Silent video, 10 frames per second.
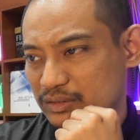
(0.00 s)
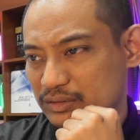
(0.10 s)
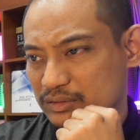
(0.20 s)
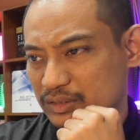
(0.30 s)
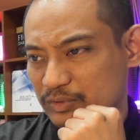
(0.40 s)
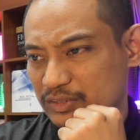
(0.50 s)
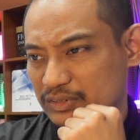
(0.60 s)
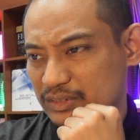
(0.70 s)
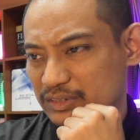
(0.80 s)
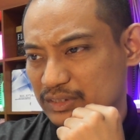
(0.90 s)
some
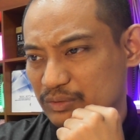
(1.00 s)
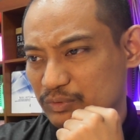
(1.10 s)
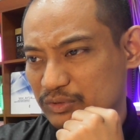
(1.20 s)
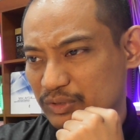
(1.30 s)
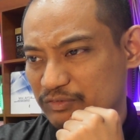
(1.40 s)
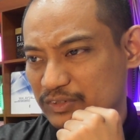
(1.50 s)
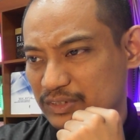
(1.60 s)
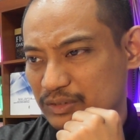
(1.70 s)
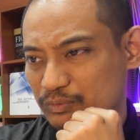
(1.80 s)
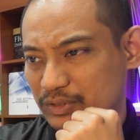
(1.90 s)
Christians still want to
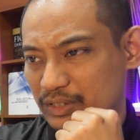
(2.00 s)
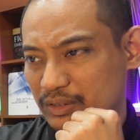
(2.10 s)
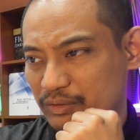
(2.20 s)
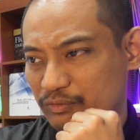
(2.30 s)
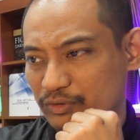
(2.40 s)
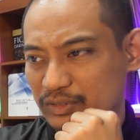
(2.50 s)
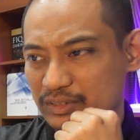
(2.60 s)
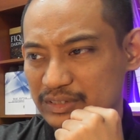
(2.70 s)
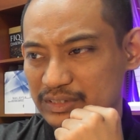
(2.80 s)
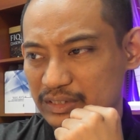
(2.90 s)
emphasize when I have
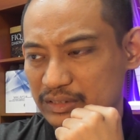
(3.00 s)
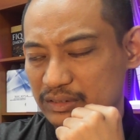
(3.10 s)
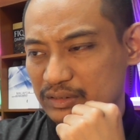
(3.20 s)
already said